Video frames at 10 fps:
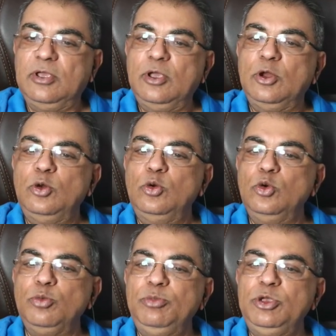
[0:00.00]

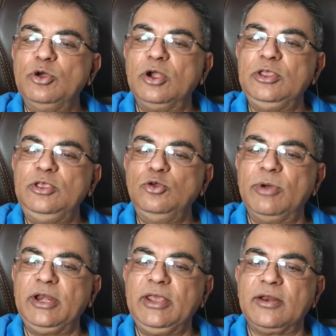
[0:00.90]
Look beyond
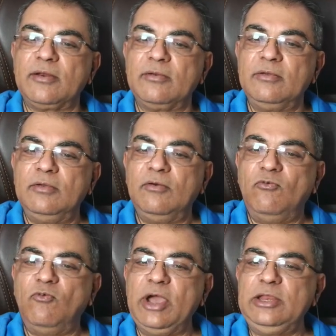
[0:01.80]
human error.
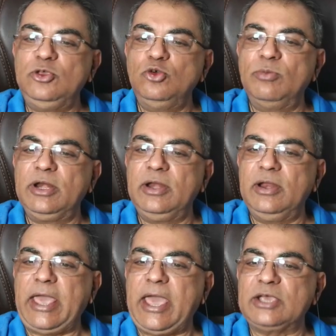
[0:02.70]
While human
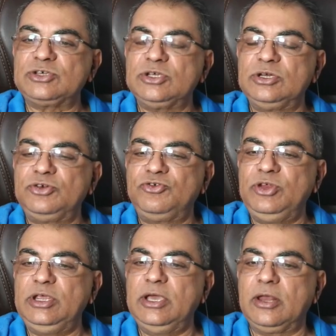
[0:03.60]
action
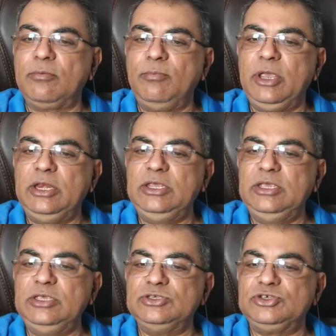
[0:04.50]
trigger
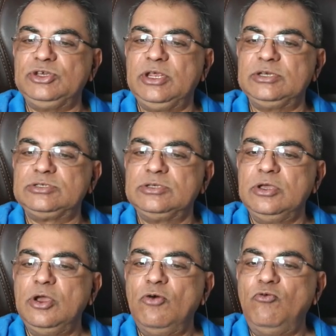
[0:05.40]
many incidents,
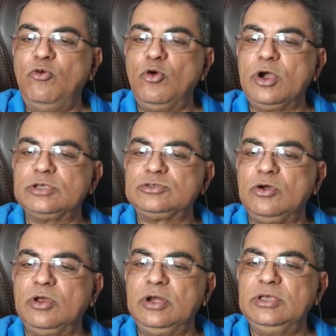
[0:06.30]
focus
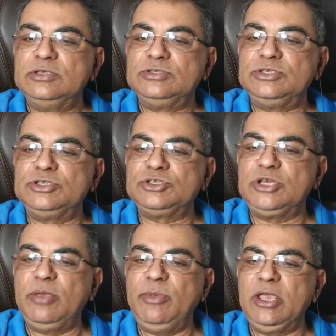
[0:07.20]
on
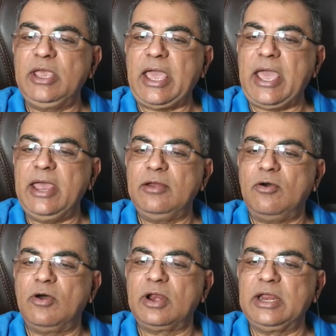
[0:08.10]
systemic and
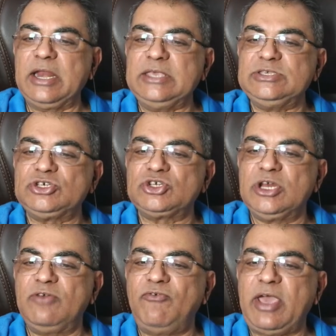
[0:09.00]

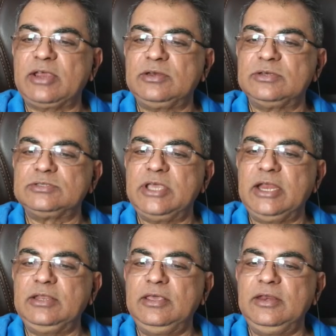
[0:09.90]
organizational factors that
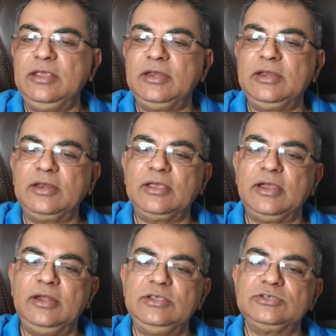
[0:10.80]
created
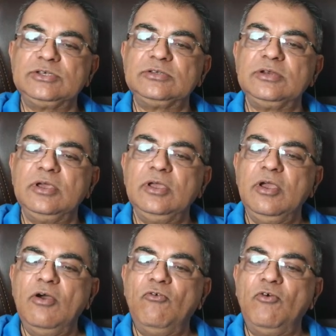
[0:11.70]
condition
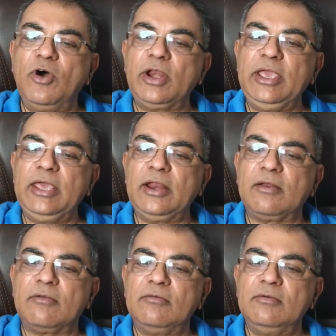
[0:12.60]
for error.
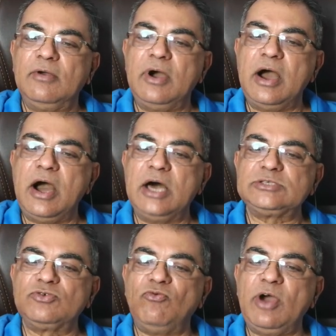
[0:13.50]

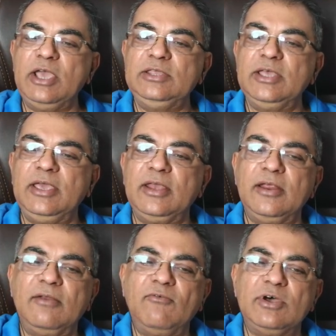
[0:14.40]
Ask why the
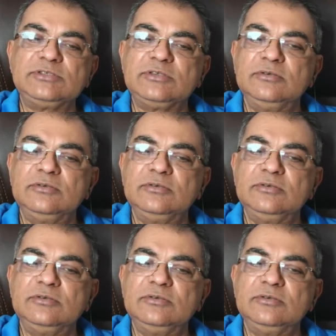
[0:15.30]
error was